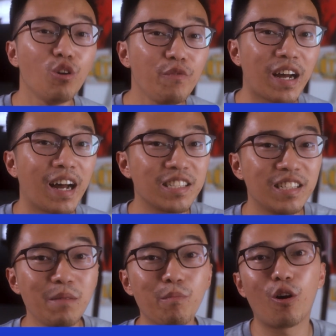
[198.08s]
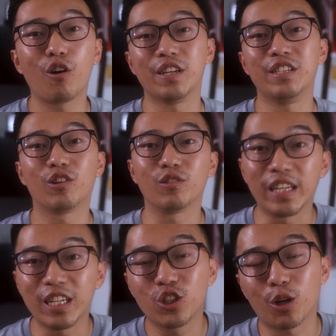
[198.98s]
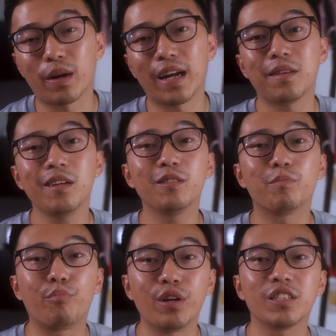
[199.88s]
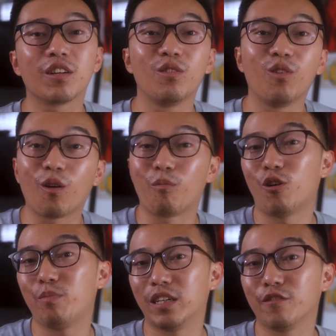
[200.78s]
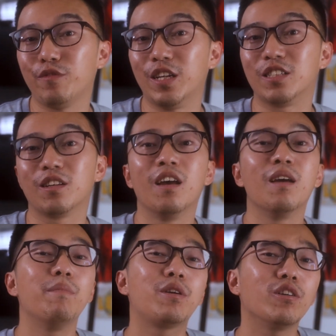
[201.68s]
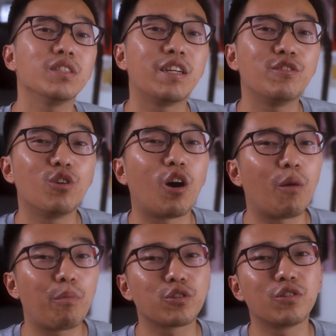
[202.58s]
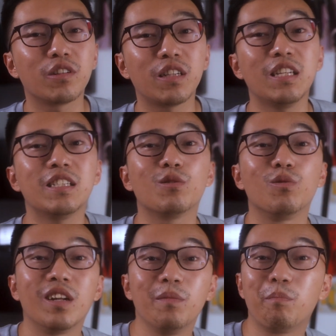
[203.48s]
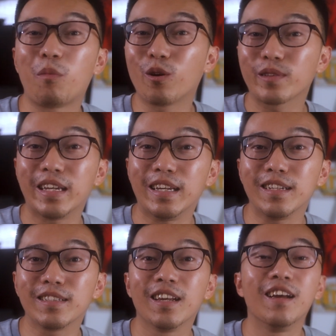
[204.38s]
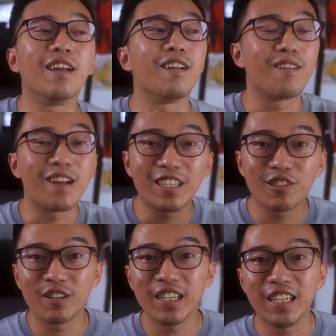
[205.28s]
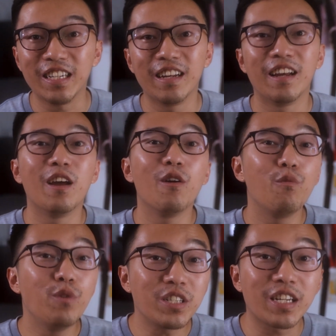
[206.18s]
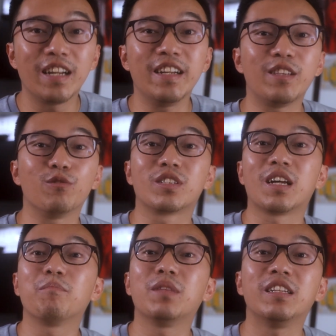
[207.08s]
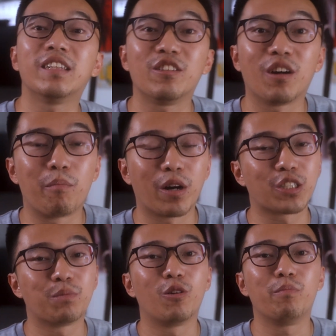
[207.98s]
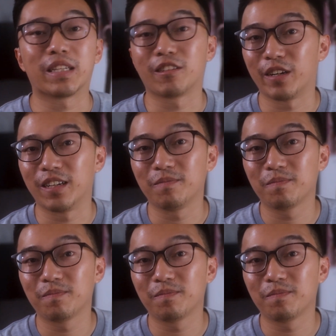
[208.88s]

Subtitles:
So if you're hustling more in your day job, I think it brings a lot more benefits because it gives you opportunities to learn more things laterally, which can lead to something that you're much more better at.